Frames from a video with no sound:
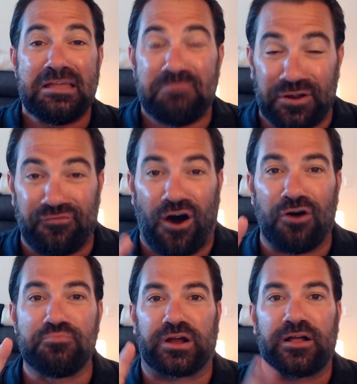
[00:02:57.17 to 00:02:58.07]
but
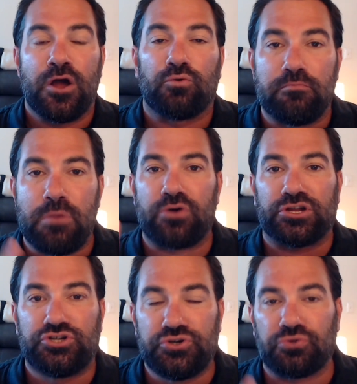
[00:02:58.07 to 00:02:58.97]
Fallbrook, Ramona,
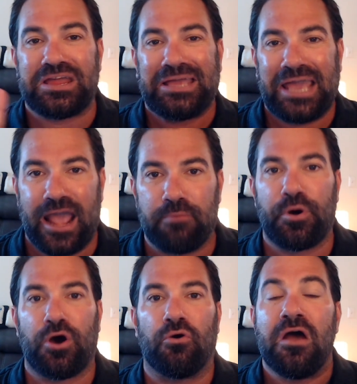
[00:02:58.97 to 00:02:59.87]
Julian,
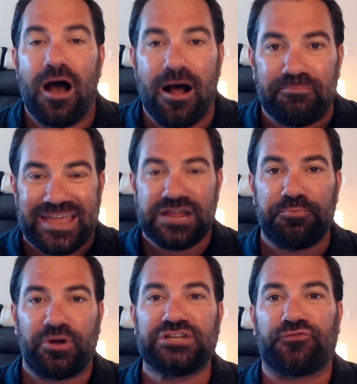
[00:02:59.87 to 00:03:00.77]
Campo, any
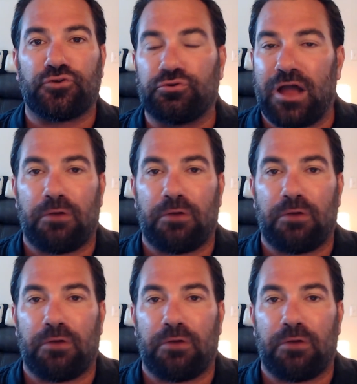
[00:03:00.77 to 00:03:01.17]
place further out,